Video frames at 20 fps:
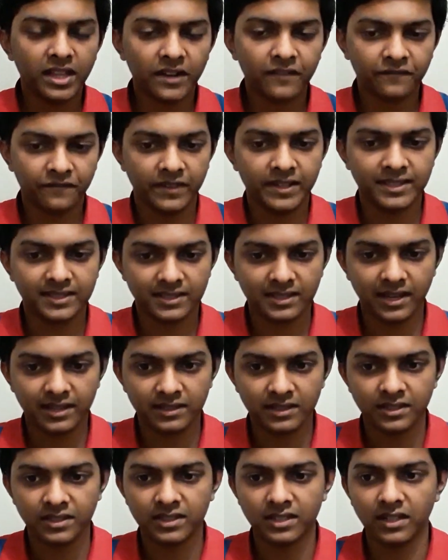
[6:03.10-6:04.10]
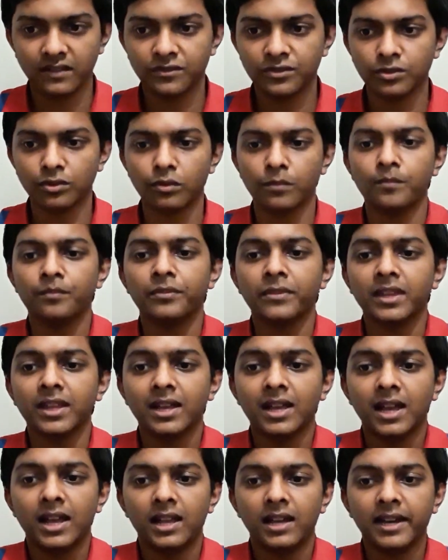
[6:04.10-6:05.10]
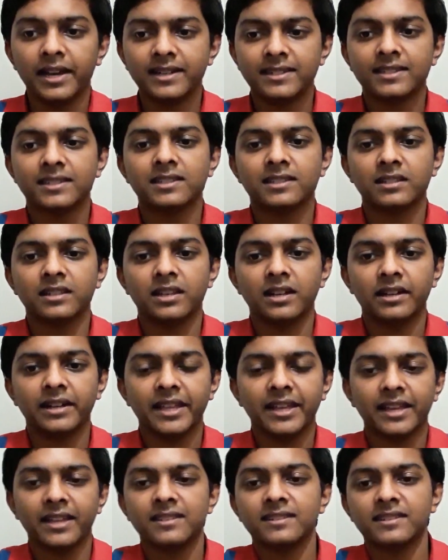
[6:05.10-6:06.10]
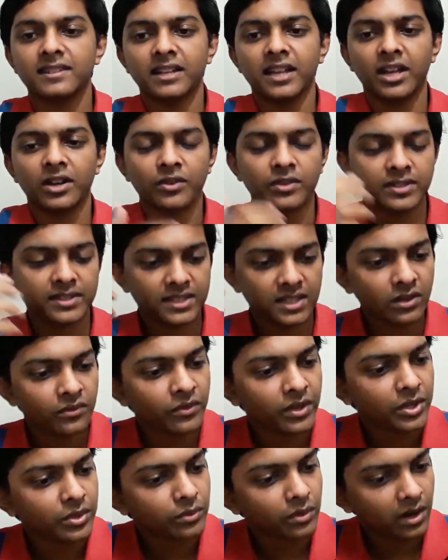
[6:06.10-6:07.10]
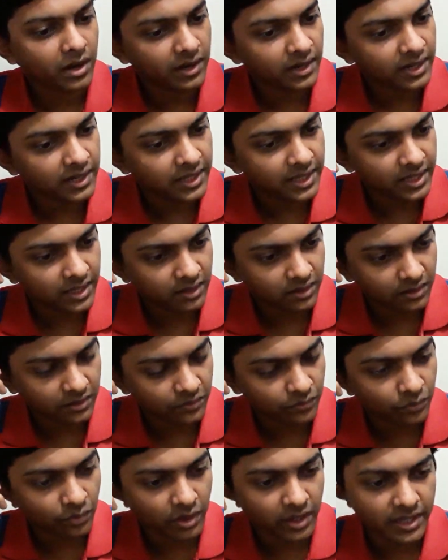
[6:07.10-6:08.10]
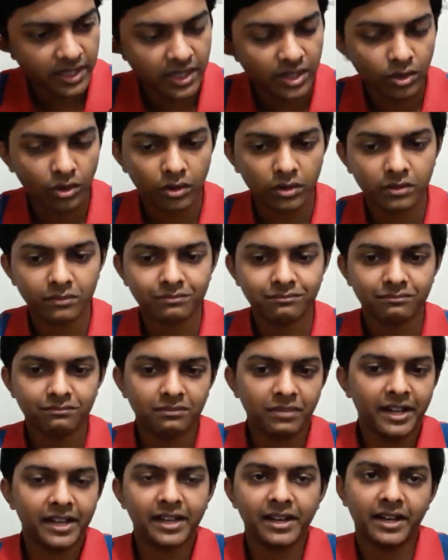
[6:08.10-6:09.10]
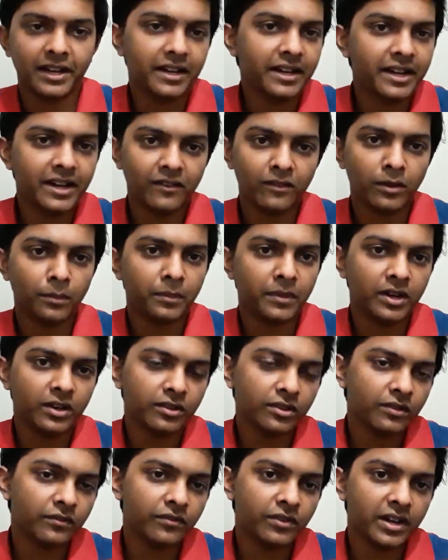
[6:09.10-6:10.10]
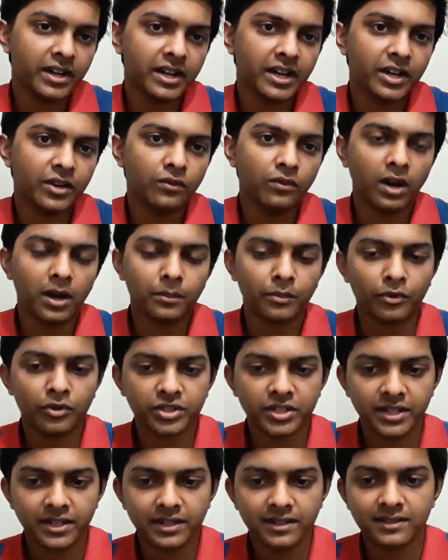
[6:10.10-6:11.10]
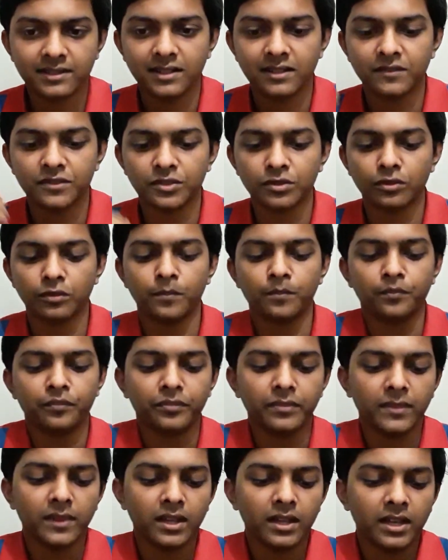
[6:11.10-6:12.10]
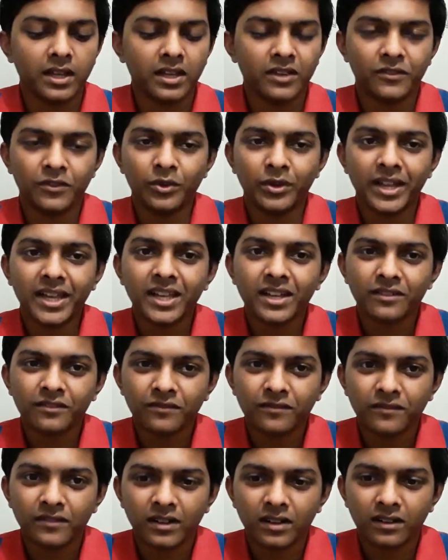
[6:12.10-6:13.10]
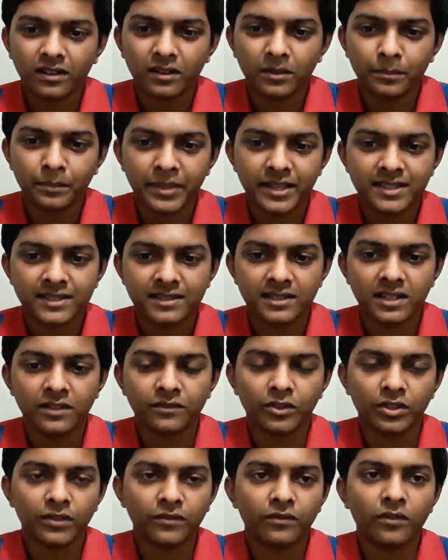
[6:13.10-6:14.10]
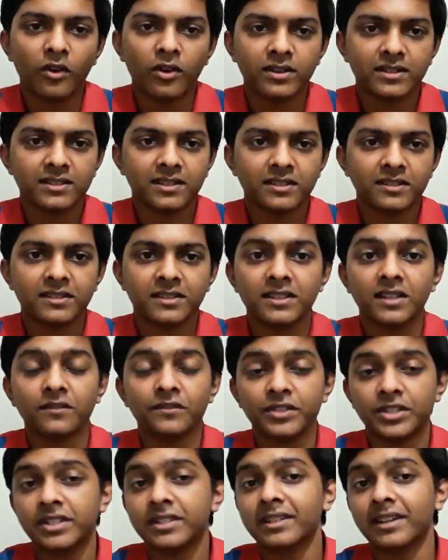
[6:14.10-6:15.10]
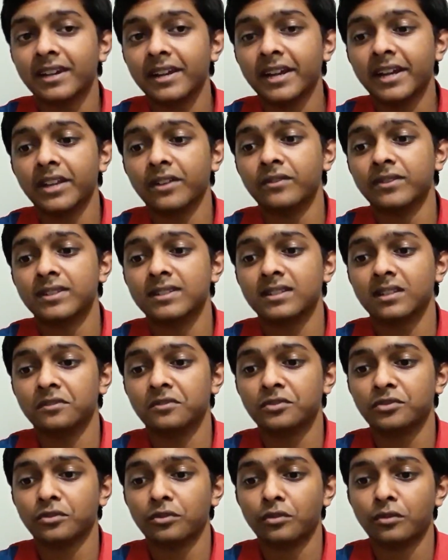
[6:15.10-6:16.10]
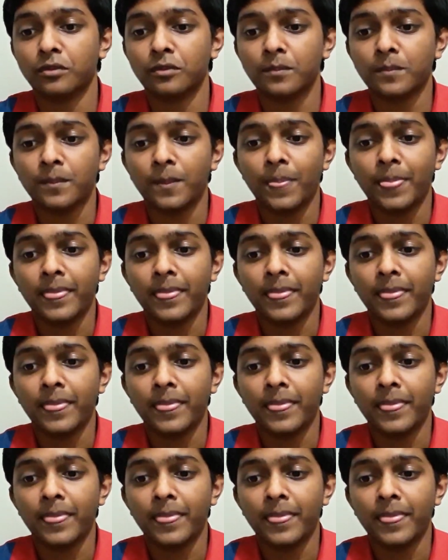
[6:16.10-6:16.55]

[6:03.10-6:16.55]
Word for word: that fixed size itself so let's take an scenario itself when you are really uh, working on like any development in the front end UI project itself so if you take uh, pixel for the font itself which is a relative itself so